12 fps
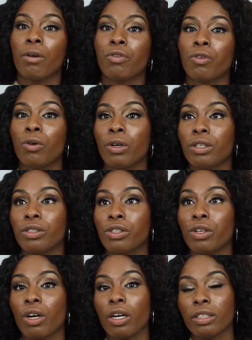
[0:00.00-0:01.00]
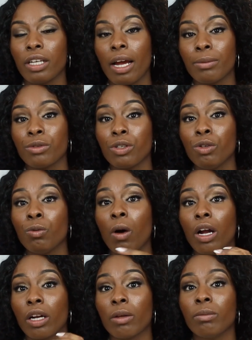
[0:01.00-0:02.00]
Of course, there are times when you
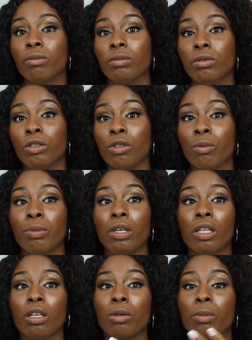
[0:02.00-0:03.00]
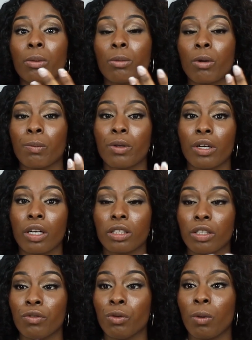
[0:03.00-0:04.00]
want to, be a little bit more productive.